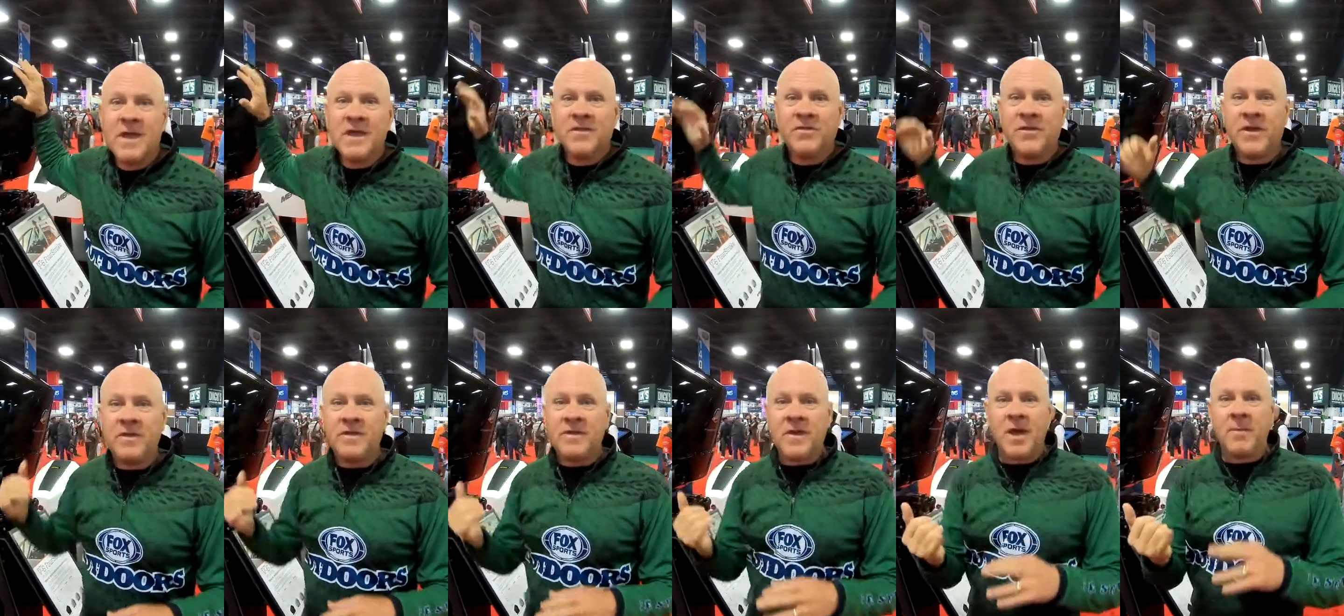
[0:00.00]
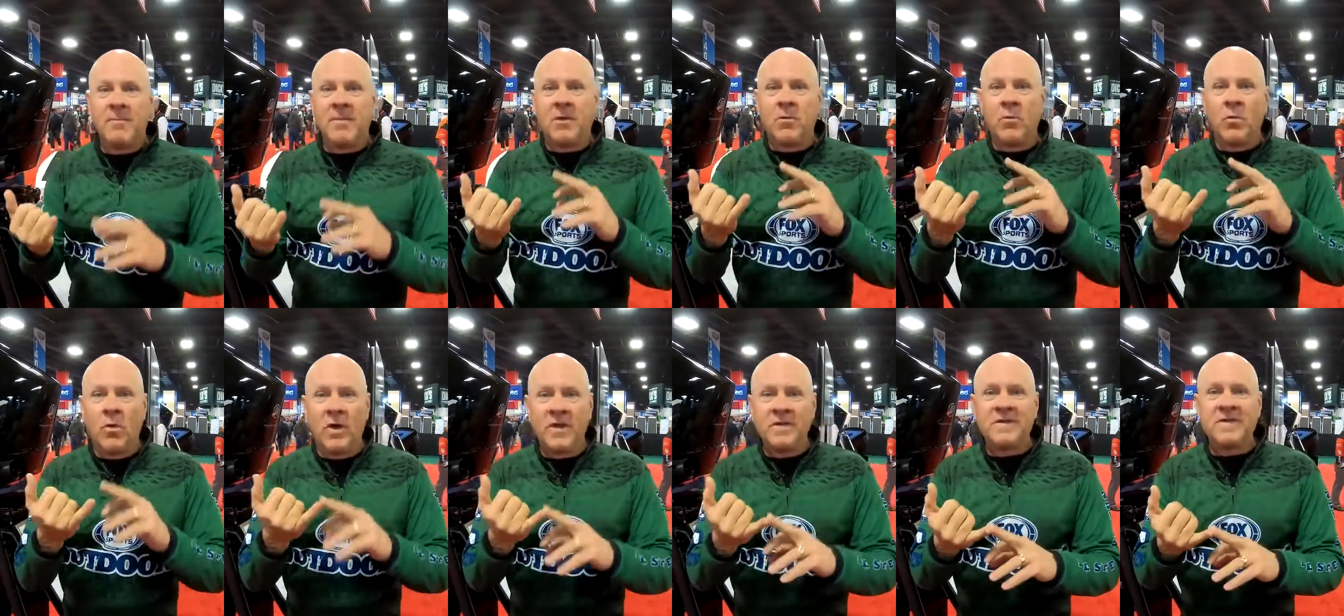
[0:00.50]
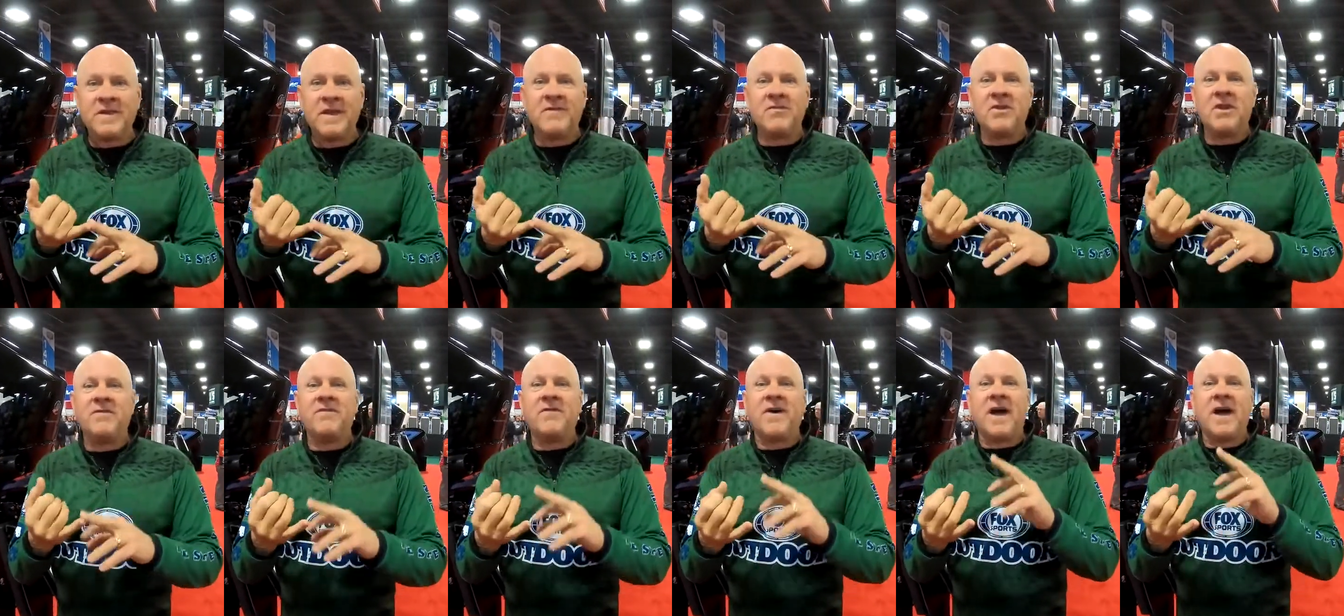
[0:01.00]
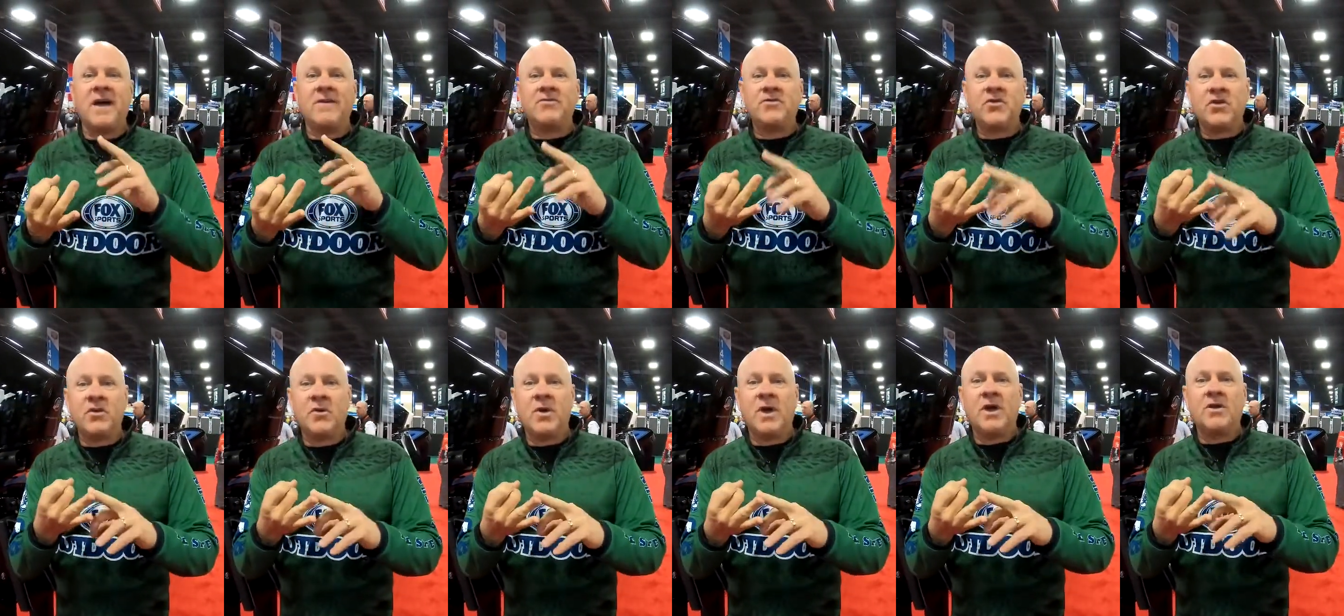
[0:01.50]
These come in 175,
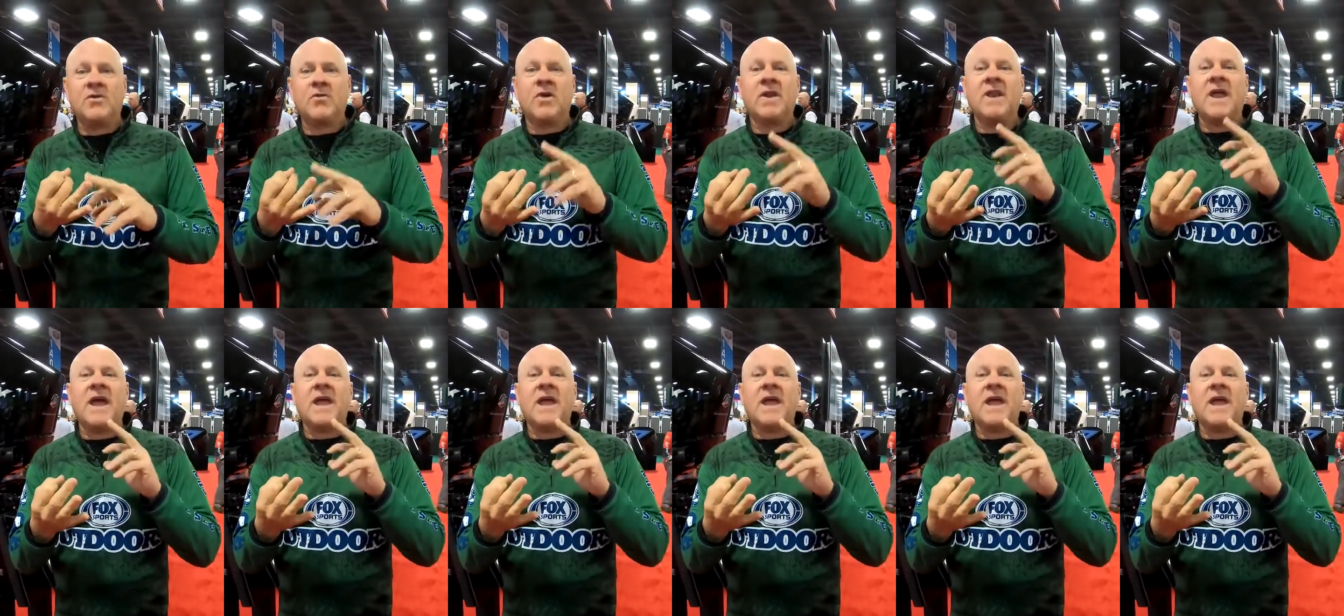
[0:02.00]
200,